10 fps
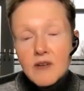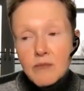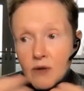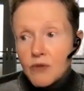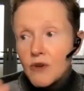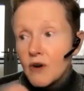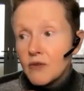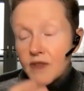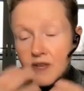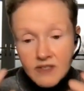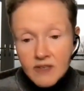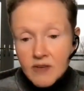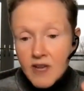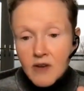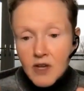being with hard things
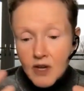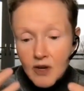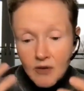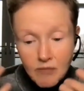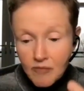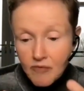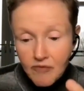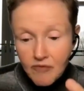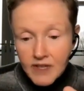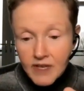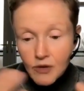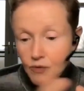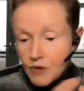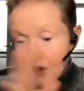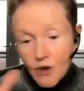and, and feeling,
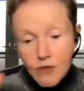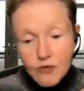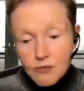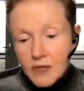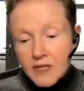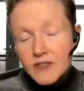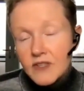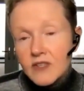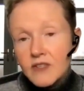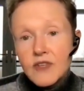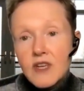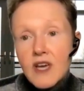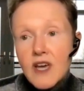going to all those places